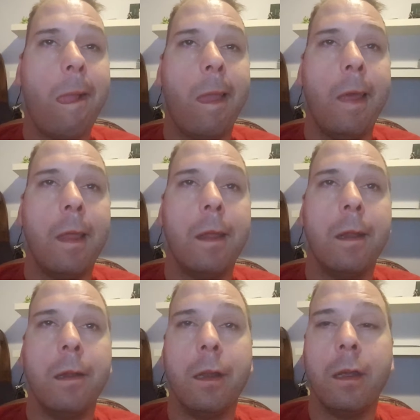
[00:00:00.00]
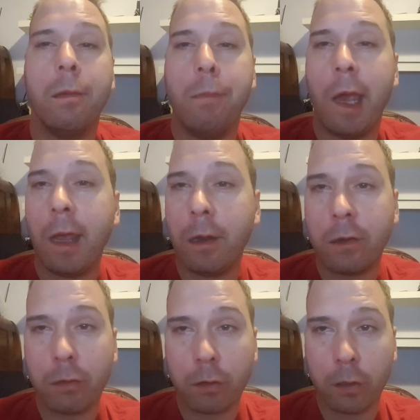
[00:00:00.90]
And
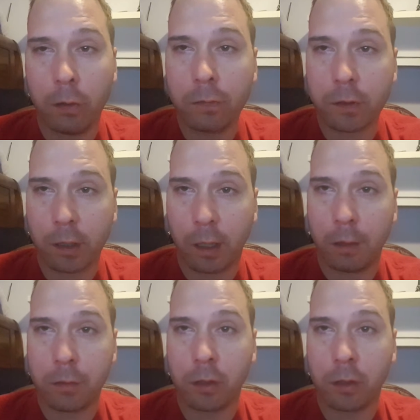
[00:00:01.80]
mandatory overtime.